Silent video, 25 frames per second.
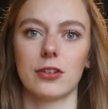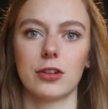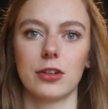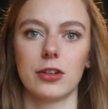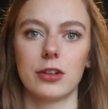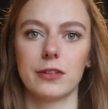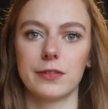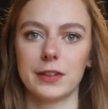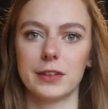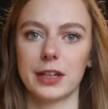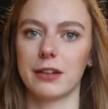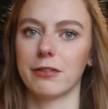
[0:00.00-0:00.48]

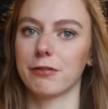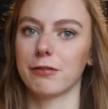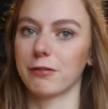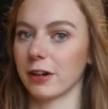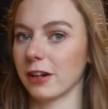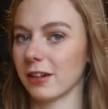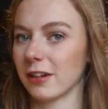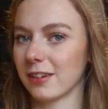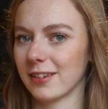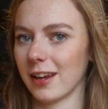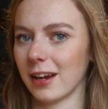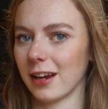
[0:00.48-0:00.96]
to the
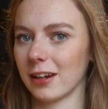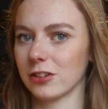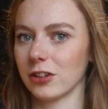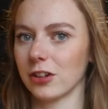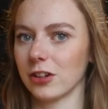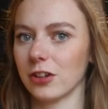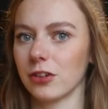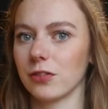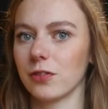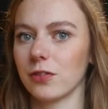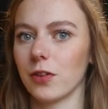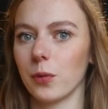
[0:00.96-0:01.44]
front
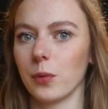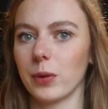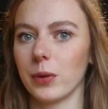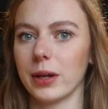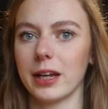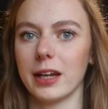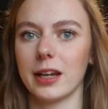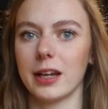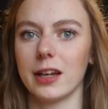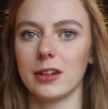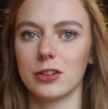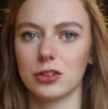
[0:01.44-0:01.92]
sections that
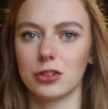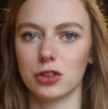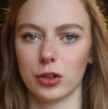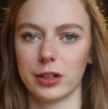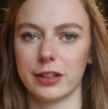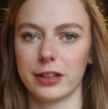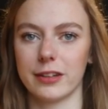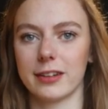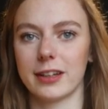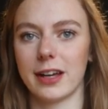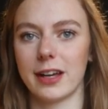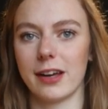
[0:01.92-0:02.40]
we
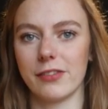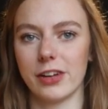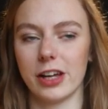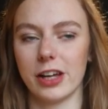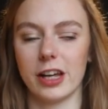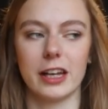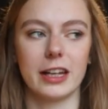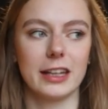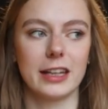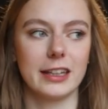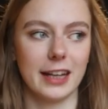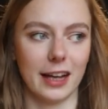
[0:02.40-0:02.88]
joined
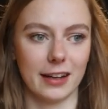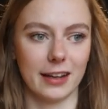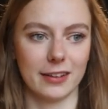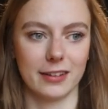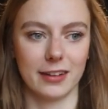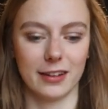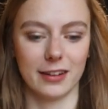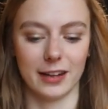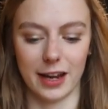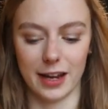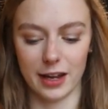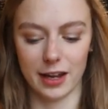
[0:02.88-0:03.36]
together
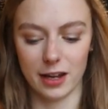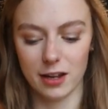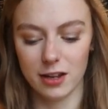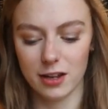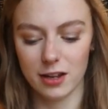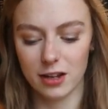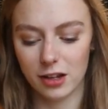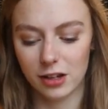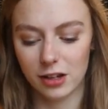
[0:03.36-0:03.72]
yesterday.